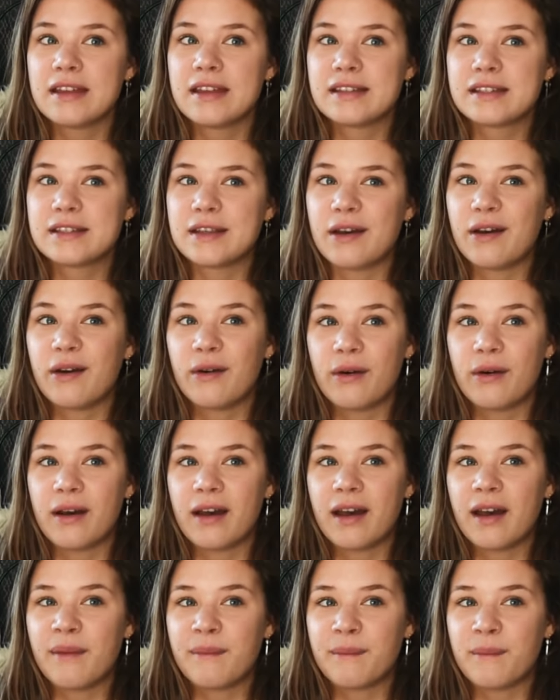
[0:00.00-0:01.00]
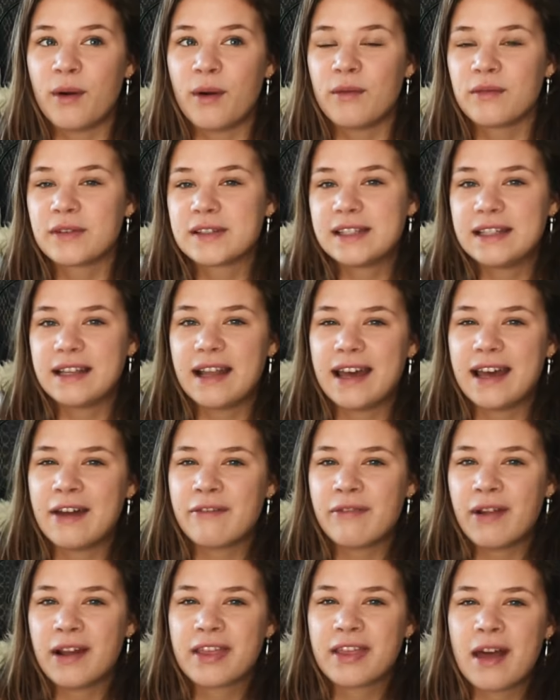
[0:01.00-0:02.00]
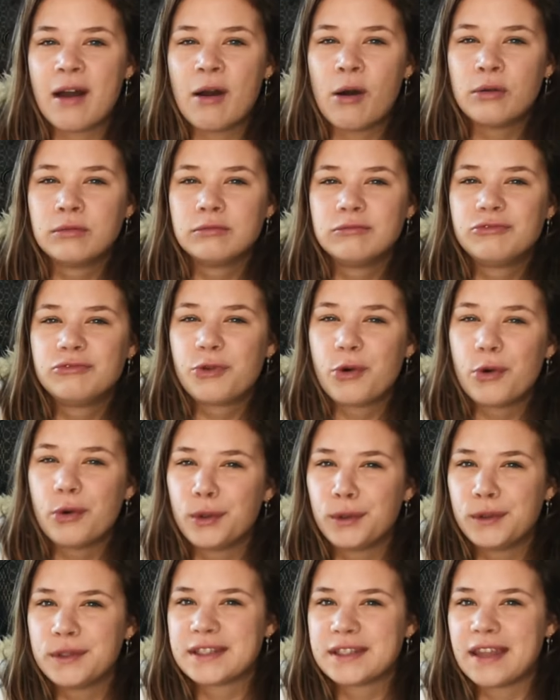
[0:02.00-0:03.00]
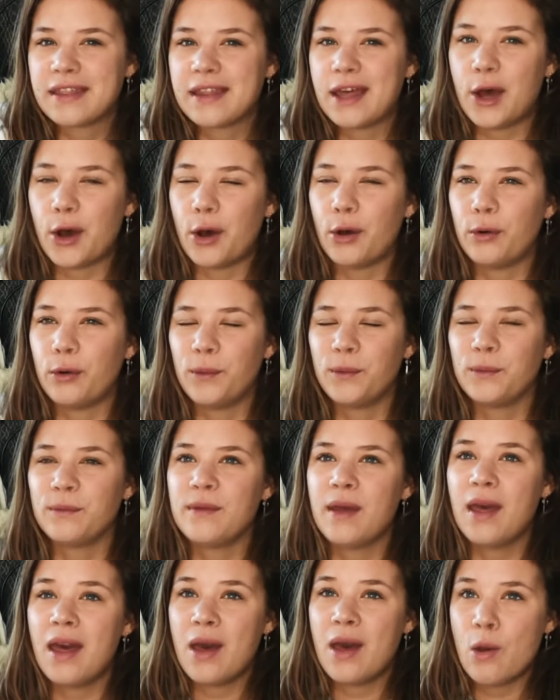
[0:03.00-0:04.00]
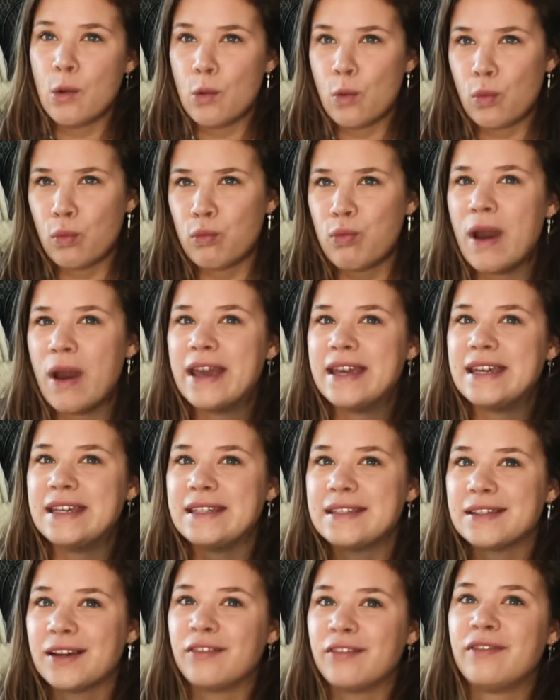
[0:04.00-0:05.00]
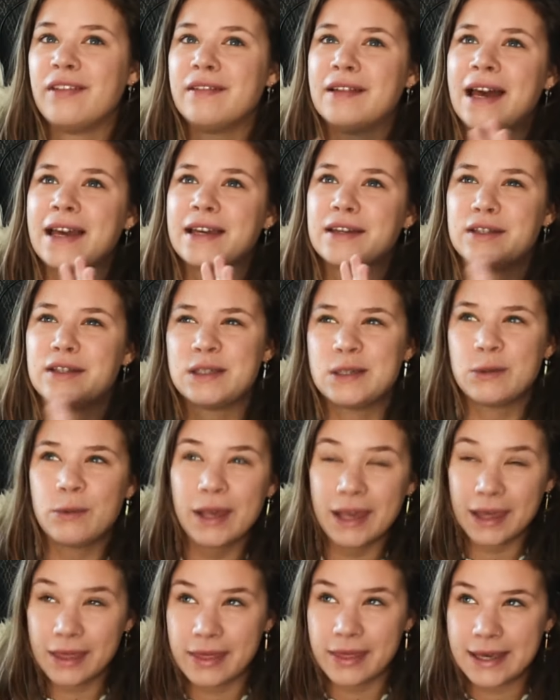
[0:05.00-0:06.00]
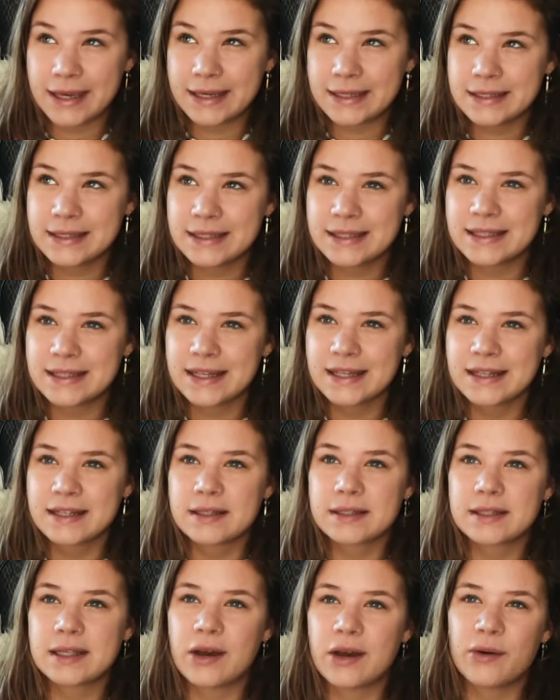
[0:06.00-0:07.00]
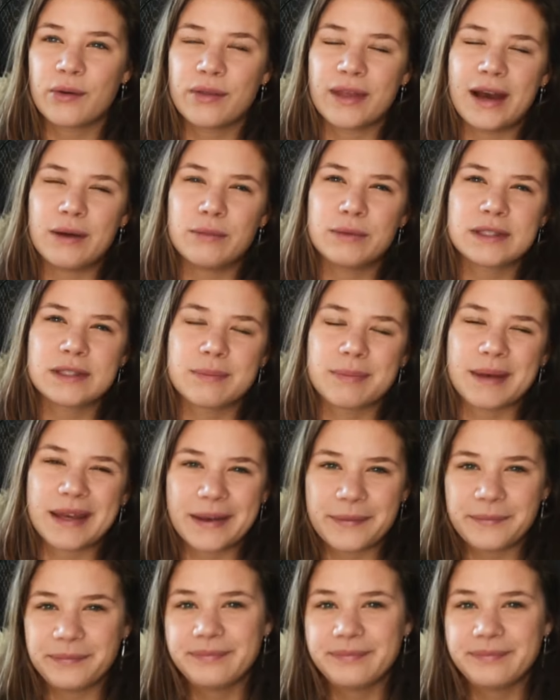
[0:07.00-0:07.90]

So obviously they have like their own rules and their own ways of like doing things, so that was a bit